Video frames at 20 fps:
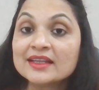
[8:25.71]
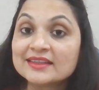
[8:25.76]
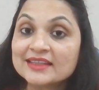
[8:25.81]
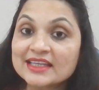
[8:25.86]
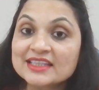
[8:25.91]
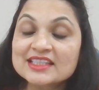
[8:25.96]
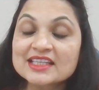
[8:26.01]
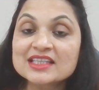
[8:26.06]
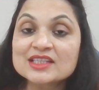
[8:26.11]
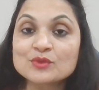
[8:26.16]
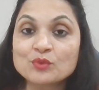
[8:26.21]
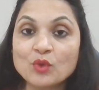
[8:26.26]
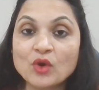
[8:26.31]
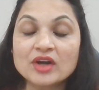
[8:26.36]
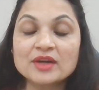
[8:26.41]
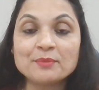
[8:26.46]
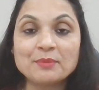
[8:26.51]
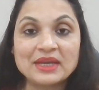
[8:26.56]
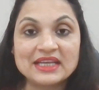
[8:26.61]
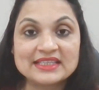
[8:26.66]
This is
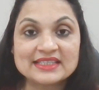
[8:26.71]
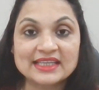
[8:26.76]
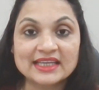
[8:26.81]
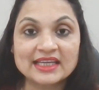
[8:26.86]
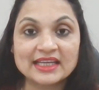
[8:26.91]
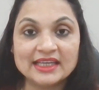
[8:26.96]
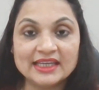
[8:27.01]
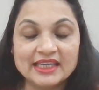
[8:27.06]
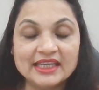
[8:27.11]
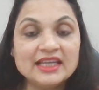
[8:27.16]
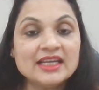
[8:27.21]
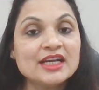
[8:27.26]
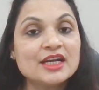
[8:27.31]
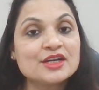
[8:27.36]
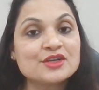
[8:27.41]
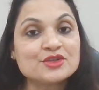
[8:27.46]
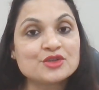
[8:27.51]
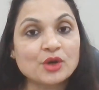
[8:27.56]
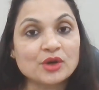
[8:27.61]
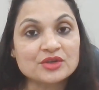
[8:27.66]
what basically
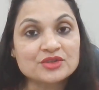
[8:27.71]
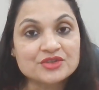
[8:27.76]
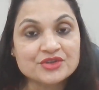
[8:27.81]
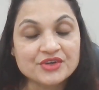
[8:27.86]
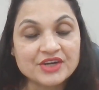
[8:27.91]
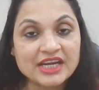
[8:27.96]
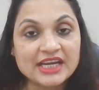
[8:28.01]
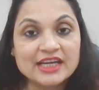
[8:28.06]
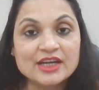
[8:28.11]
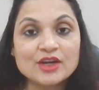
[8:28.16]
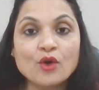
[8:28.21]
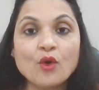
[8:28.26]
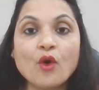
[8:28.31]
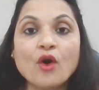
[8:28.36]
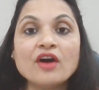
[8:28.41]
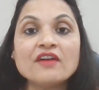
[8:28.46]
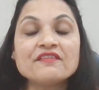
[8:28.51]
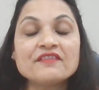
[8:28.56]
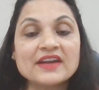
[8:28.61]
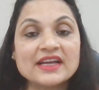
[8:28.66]
doctrine
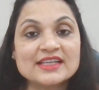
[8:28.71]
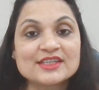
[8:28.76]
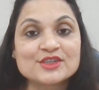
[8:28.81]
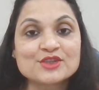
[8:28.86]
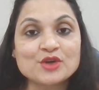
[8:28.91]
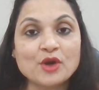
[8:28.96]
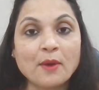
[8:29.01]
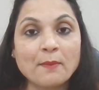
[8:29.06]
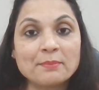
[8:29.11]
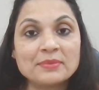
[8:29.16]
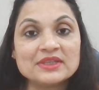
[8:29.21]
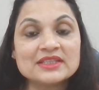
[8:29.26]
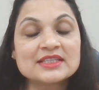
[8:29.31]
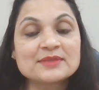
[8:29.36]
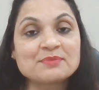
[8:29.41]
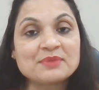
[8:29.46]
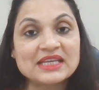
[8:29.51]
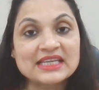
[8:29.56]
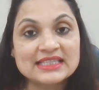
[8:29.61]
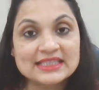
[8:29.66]
of estoppel
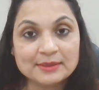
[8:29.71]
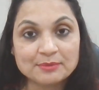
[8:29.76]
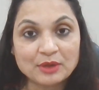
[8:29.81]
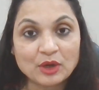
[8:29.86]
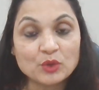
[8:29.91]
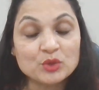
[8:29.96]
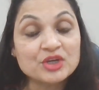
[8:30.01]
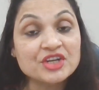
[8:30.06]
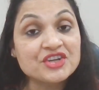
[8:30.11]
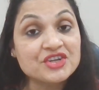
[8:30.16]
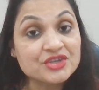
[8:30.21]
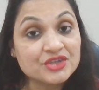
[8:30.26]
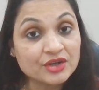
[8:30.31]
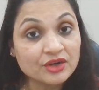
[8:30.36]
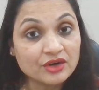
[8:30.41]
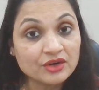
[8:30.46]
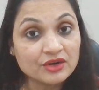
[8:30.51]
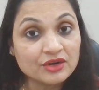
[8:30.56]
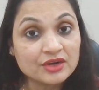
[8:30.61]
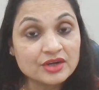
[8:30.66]
speaks about
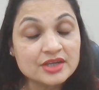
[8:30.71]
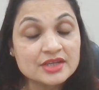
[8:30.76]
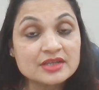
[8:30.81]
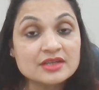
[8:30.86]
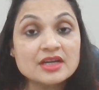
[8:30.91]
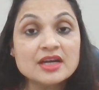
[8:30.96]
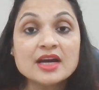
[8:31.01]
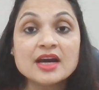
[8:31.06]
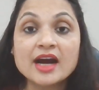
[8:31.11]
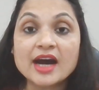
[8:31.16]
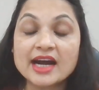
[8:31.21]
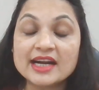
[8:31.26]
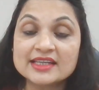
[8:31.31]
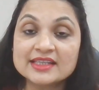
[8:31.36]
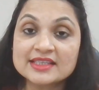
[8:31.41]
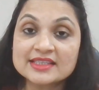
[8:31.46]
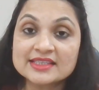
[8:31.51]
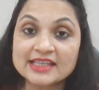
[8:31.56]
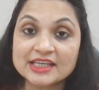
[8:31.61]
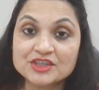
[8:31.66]
here
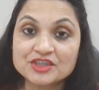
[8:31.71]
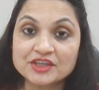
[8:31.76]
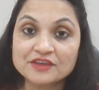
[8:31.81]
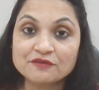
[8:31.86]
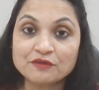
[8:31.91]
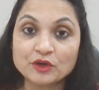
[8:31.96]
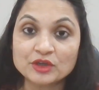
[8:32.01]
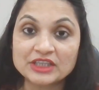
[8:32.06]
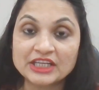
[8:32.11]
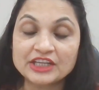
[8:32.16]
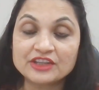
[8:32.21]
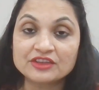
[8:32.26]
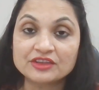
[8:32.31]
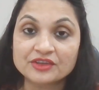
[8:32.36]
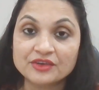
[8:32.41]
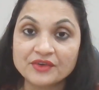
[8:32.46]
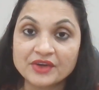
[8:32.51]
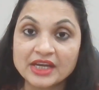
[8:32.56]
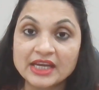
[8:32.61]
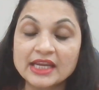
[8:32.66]
under section
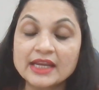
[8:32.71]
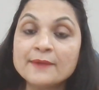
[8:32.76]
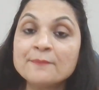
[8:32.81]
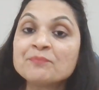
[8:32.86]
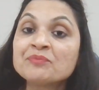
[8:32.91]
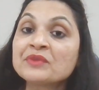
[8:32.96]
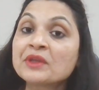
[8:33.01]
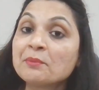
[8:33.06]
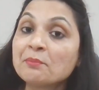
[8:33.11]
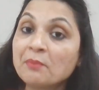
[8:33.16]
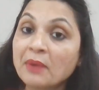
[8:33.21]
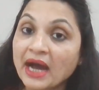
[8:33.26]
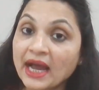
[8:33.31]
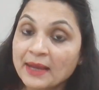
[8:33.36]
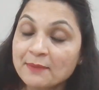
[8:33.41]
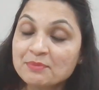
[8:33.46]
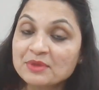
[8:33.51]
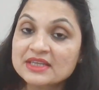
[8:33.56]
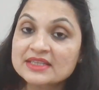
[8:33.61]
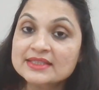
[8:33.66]
43.
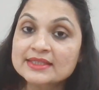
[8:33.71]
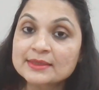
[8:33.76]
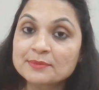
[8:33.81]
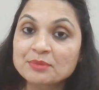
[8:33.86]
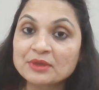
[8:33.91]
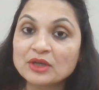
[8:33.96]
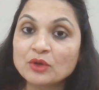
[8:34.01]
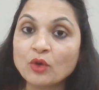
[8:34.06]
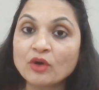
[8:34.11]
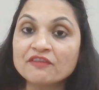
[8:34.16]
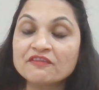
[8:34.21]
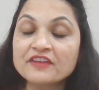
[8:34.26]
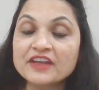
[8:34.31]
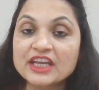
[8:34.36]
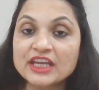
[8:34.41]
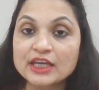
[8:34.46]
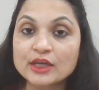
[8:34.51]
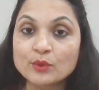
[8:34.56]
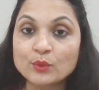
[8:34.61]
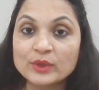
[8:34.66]
By principle of
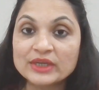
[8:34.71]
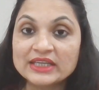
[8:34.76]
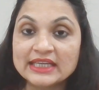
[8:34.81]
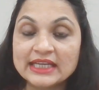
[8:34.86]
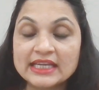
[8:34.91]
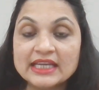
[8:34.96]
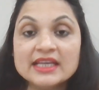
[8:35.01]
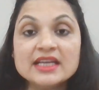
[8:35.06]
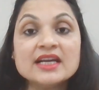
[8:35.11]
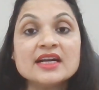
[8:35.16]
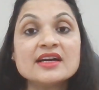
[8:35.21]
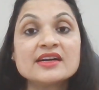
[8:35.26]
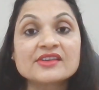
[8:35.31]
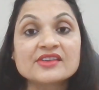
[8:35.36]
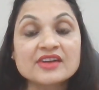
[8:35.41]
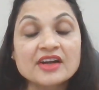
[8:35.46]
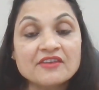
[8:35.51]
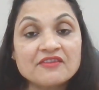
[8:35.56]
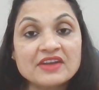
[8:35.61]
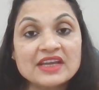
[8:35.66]
equity,
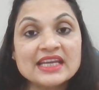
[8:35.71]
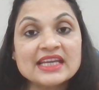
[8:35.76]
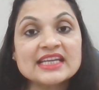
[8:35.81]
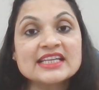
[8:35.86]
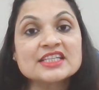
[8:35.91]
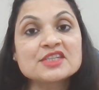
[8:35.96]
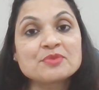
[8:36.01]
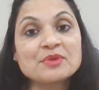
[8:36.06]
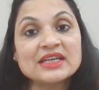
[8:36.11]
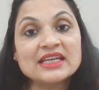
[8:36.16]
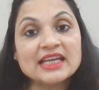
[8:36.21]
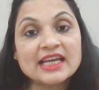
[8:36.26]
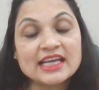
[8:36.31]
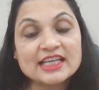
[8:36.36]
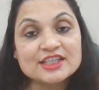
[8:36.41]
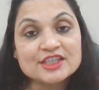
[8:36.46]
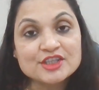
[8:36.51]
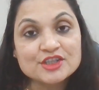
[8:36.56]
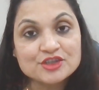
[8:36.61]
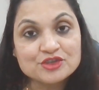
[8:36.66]
Ravi has been
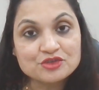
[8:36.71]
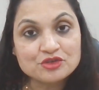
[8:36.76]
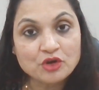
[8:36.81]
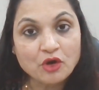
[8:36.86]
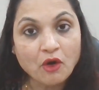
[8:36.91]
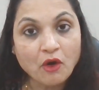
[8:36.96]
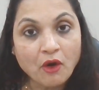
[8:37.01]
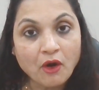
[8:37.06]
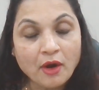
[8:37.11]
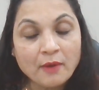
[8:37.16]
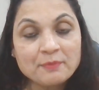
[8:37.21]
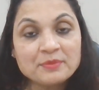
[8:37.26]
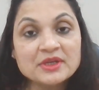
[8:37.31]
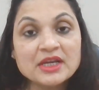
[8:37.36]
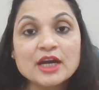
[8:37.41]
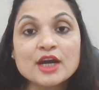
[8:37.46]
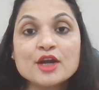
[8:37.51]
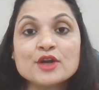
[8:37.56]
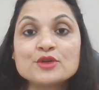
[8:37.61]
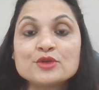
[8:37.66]

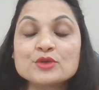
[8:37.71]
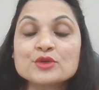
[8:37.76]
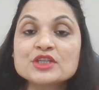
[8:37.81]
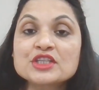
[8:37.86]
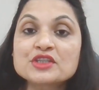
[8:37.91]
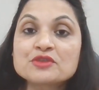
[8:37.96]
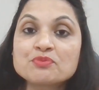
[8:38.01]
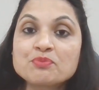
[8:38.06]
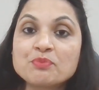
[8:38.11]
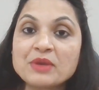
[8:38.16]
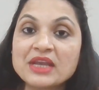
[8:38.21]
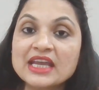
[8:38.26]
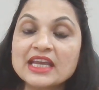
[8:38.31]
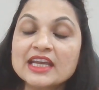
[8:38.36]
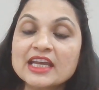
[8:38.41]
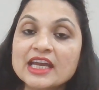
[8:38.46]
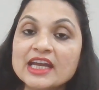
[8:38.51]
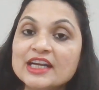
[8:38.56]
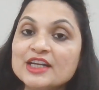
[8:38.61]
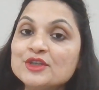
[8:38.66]
stopped to
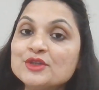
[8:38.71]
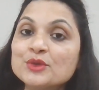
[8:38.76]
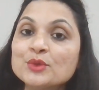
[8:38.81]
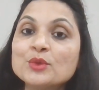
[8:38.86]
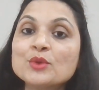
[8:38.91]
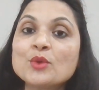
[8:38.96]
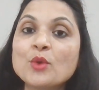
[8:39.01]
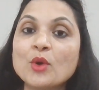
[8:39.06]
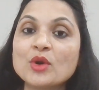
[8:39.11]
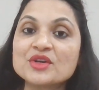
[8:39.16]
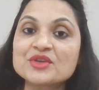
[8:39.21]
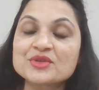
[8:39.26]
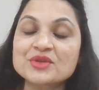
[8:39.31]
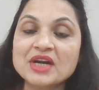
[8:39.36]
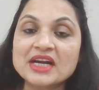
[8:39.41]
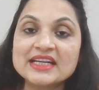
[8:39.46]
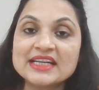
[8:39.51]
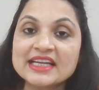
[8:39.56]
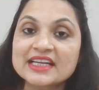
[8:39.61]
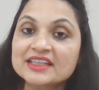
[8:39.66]
speak in two
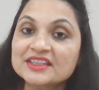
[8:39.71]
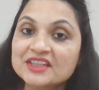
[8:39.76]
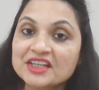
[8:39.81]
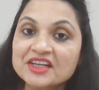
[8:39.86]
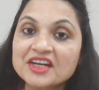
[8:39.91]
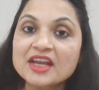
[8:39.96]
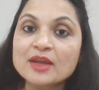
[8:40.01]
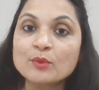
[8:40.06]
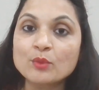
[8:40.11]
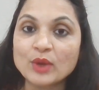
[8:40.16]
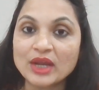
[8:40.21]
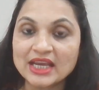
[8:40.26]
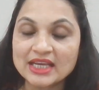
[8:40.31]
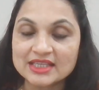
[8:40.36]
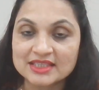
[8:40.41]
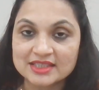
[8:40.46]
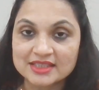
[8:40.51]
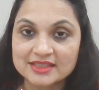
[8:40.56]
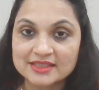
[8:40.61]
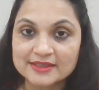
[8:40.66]
contradictory
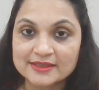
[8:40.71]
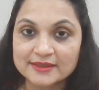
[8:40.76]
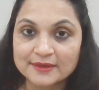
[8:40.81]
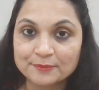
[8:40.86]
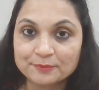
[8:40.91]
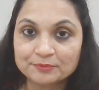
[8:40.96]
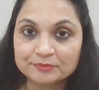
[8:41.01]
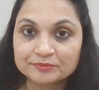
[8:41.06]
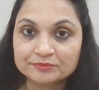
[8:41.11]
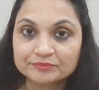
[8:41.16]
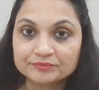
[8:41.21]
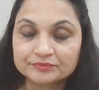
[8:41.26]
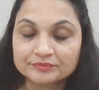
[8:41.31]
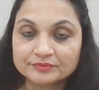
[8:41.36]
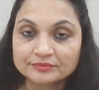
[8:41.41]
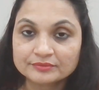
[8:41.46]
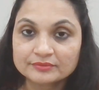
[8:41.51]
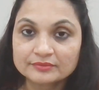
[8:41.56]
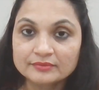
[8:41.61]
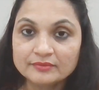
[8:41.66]
ways.
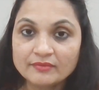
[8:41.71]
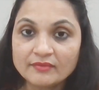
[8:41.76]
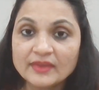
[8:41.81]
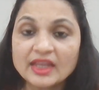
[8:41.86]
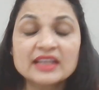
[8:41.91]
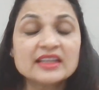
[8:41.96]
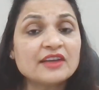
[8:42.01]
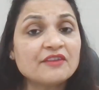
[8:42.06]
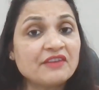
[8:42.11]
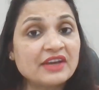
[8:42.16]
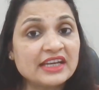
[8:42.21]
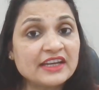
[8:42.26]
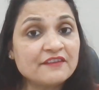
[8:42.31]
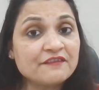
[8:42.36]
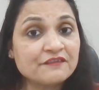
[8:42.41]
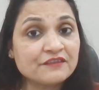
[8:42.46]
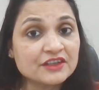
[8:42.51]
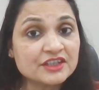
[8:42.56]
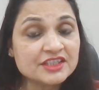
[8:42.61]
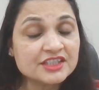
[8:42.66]
The very
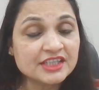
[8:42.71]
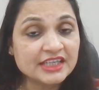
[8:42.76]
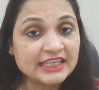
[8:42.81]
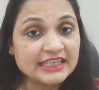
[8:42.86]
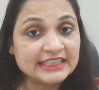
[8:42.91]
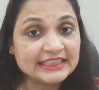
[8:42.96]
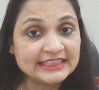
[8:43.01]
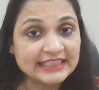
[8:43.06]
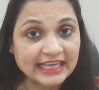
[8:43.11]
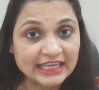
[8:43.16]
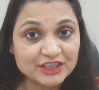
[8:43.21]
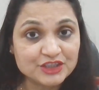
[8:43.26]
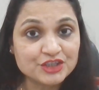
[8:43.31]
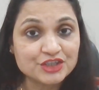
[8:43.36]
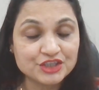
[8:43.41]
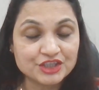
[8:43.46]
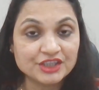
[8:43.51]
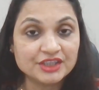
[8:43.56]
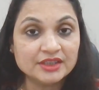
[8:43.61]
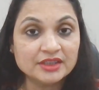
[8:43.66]
first
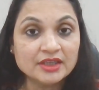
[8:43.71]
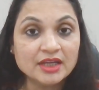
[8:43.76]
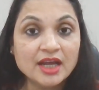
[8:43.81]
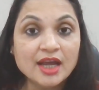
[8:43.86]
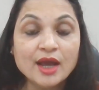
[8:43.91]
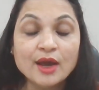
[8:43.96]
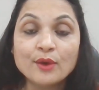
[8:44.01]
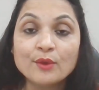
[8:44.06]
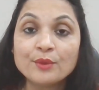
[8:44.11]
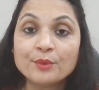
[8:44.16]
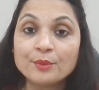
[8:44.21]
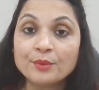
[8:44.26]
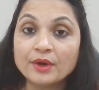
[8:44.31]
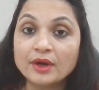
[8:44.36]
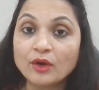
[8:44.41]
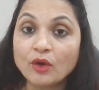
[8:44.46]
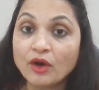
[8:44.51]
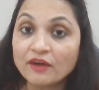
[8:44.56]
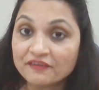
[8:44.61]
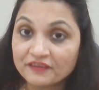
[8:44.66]
intention
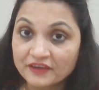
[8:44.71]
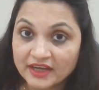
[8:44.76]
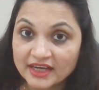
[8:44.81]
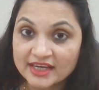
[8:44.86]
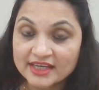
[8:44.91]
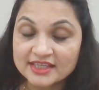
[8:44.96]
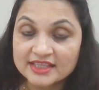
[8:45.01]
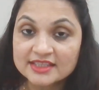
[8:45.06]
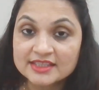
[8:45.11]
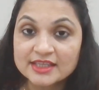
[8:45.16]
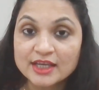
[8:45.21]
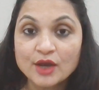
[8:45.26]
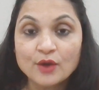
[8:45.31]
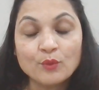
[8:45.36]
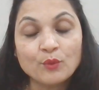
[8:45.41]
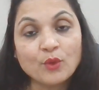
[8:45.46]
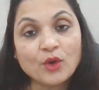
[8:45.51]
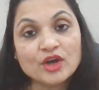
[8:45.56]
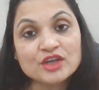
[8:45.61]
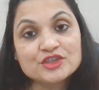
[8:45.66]
of his
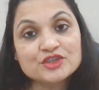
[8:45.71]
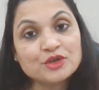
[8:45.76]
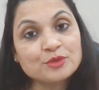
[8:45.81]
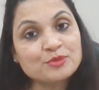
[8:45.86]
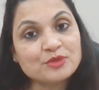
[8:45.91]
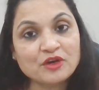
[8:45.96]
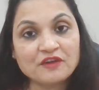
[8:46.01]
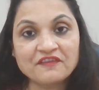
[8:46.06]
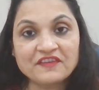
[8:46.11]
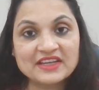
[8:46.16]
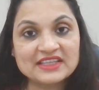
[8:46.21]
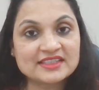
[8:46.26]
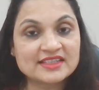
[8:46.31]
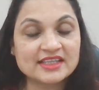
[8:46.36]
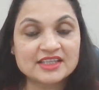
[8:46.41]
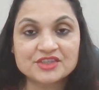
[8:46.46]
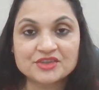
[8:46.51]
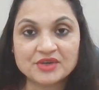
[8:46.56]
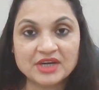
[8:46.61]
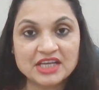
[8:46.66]
was to profess
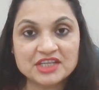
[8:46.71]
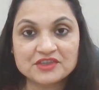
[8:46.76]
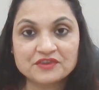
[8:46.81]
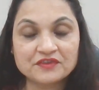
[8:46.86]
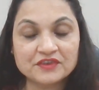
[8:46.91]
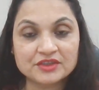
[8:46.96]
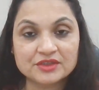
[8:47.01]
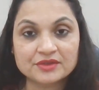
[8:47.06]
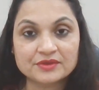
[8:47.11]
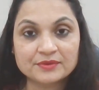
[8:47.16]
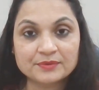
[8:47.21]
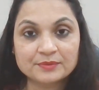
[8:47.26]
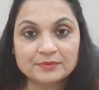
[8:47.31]
this transfer,